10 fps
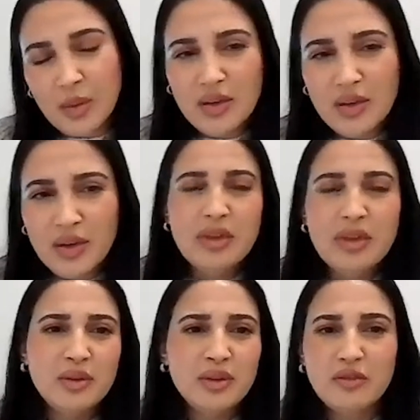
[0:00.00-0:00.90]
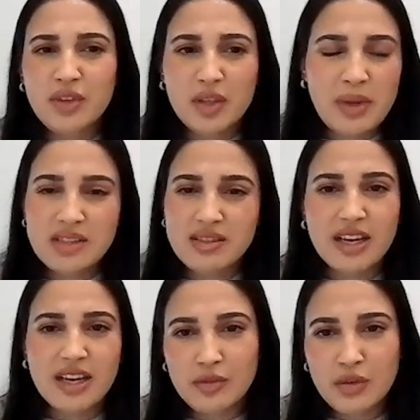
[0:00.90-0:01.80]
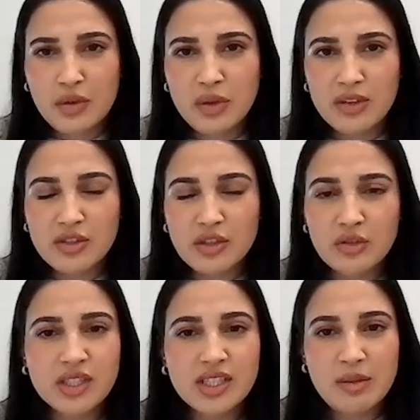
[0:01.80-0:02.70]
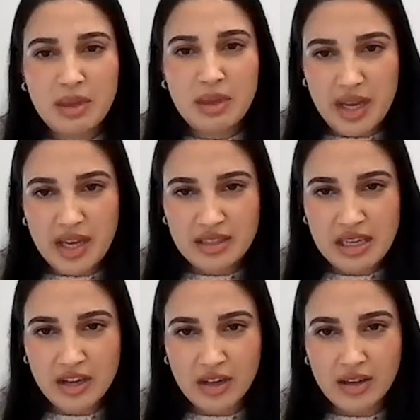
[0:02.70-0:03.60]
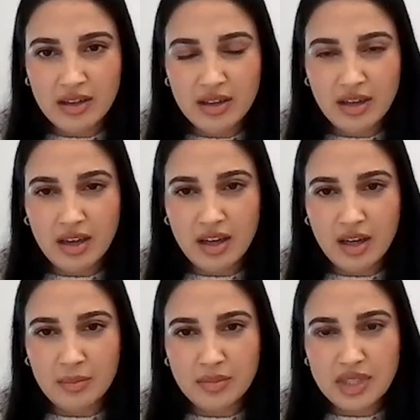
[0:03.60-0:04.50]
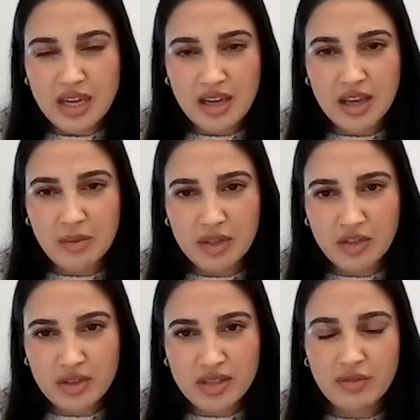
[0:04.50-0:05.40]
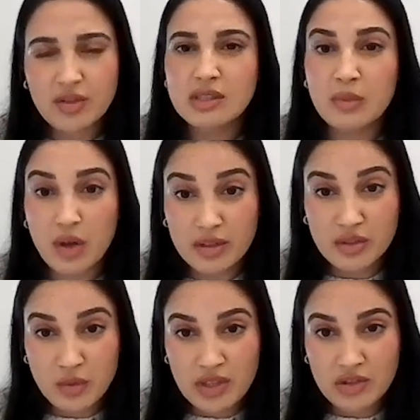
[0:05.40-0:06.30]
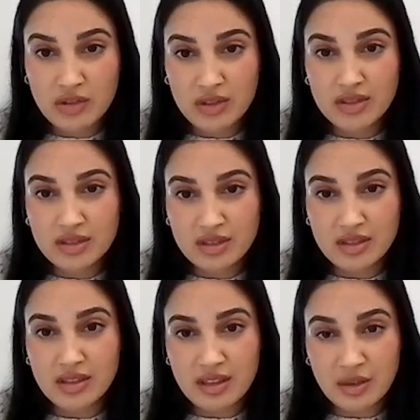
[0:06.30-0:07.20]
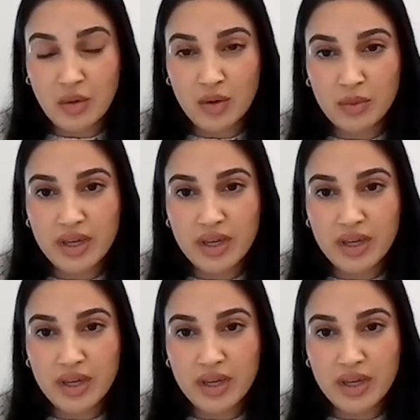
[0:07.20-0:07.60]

What are you going to be doing in the Philippines in the next few years? You're just going to be based here, taking images of the smallest creatures in the coral